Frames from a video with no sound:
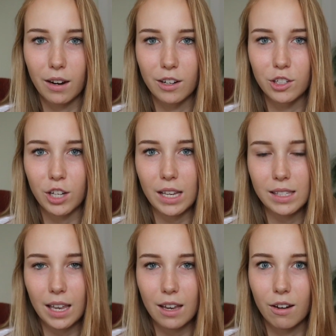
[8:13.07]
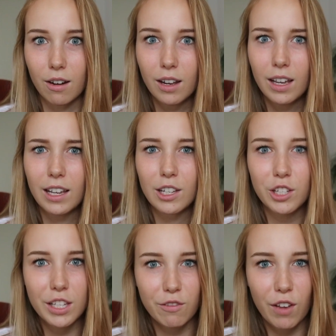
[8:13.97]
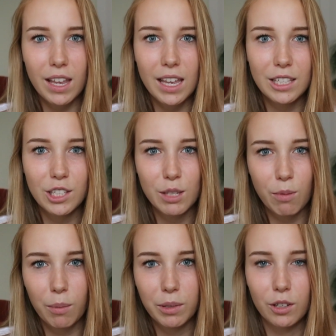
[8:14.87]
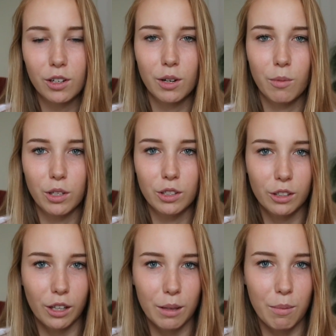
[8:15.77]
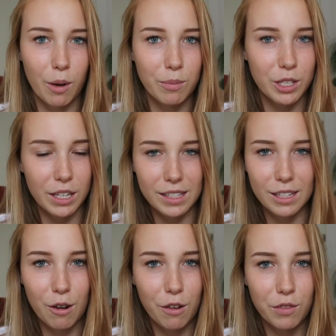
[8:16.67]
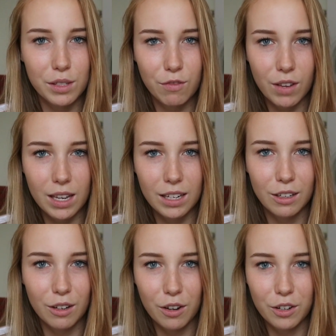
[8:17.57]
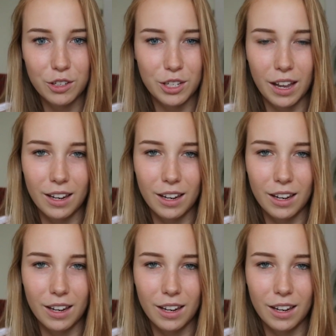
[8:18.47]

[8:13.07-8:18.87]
And Jake's like, oh, she's vegan. She's probably not gonna want your lollipop. She doesn't know if it's vegan or not, or